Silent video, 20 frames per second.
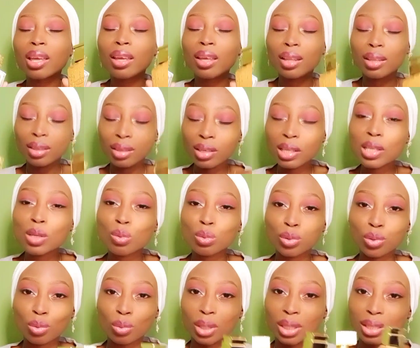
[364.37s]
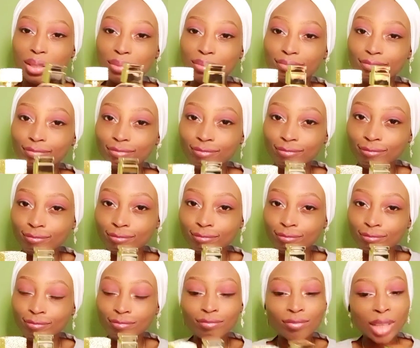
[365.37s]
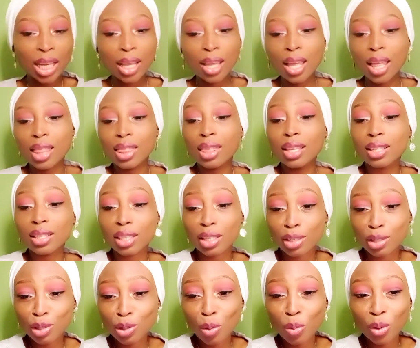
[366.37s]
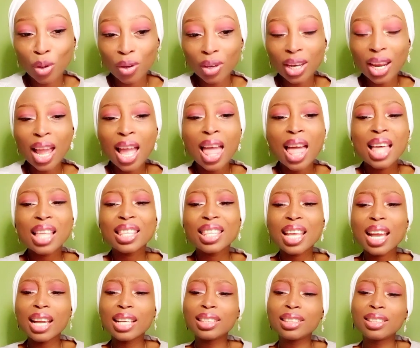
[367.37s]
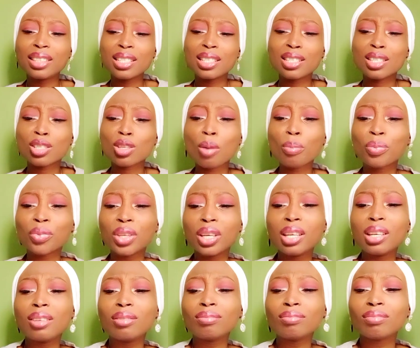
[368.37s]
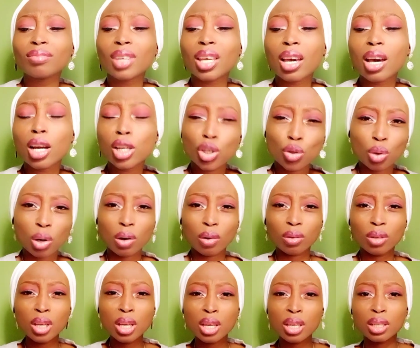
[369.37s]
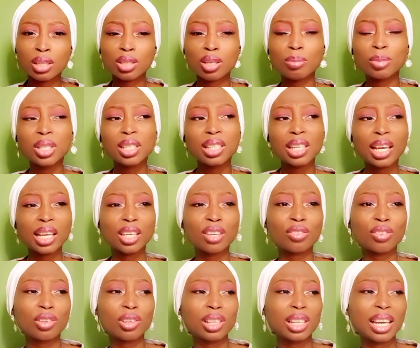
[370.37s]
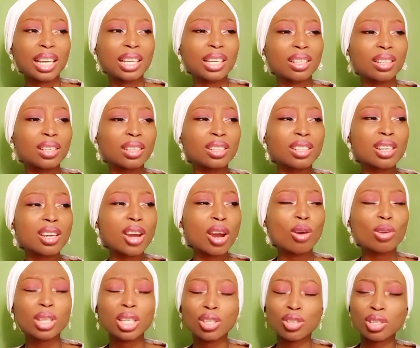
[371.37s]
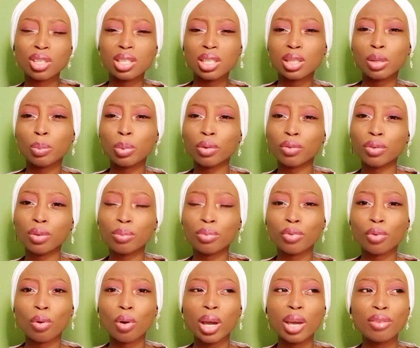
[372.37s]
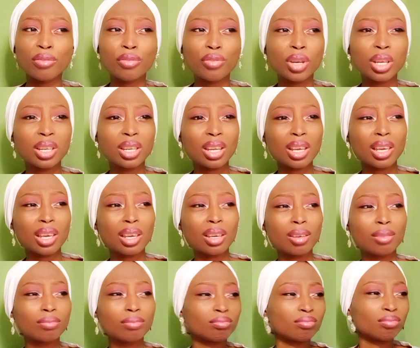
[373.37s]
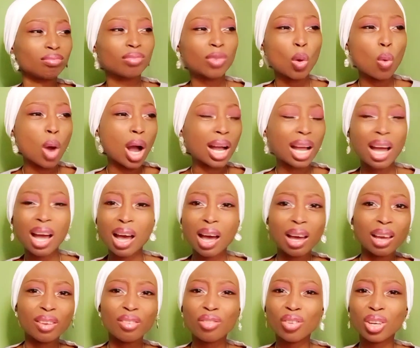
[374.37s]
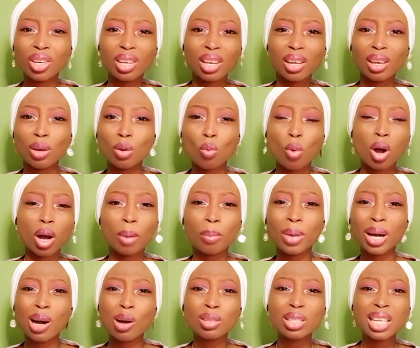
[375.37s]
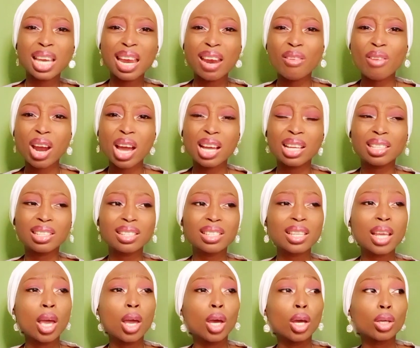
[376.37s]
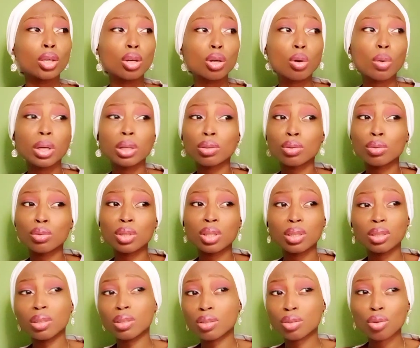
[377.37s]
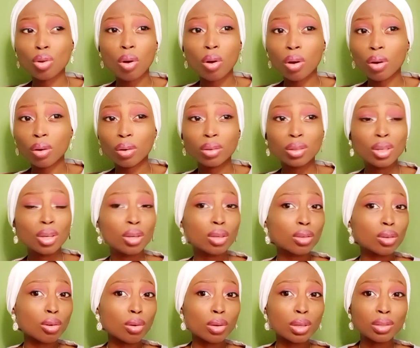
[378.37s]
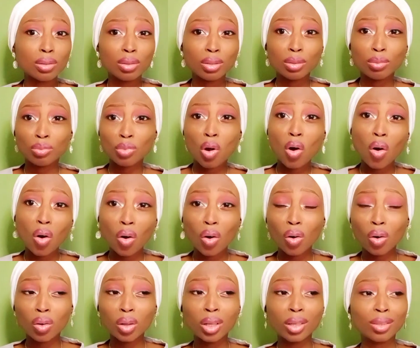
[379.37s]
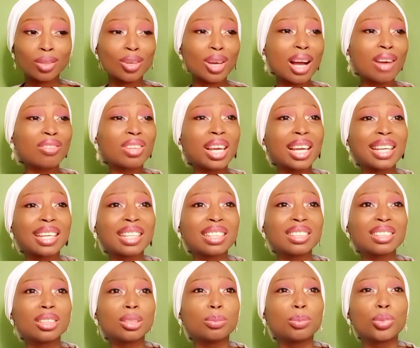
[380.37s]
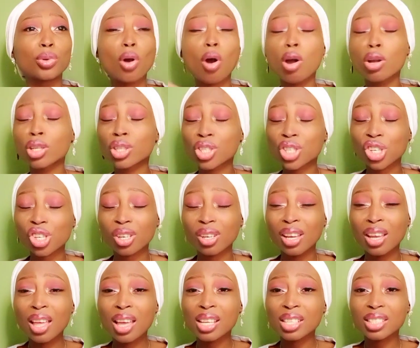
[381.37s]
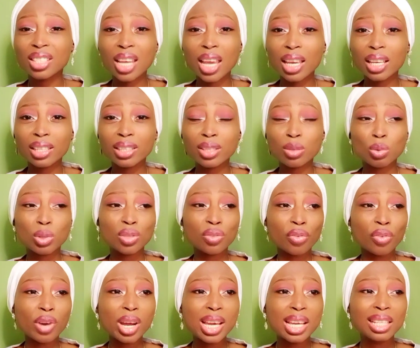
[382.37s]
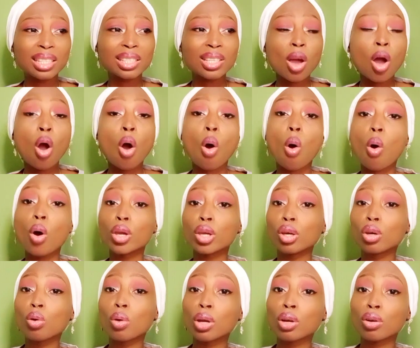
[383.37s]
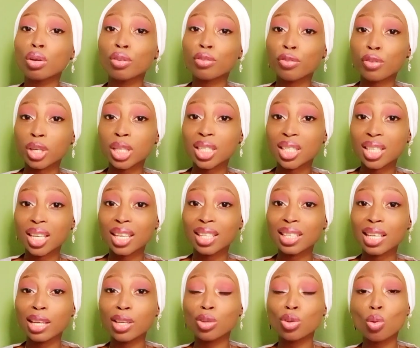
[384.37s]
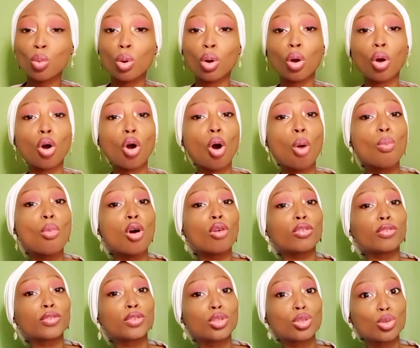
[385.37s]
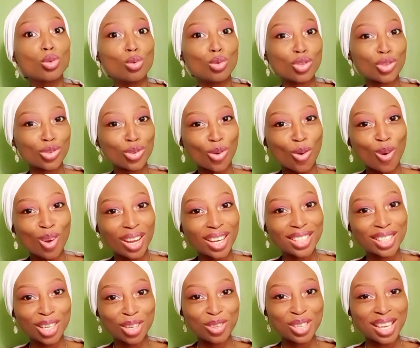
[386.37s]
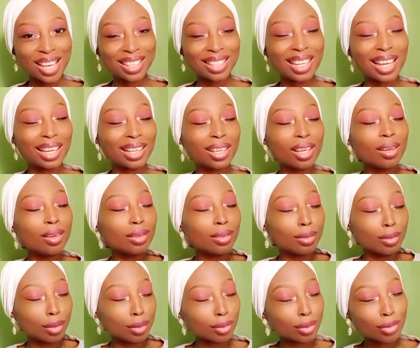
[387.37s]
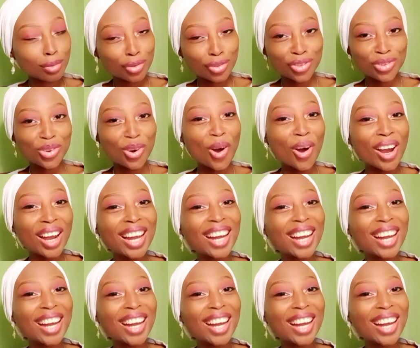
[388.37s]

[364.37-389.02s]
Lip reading: This will do it. These are so good. Then something casual. Something like if you're like a girl that just needs a perfume for every day, waka every day, walk about, errands, you're going to the store, you're going to the mall, you have like a brunch date with friends, or you're going on a first date and you don't want to come off too strong. So you get like not too strong.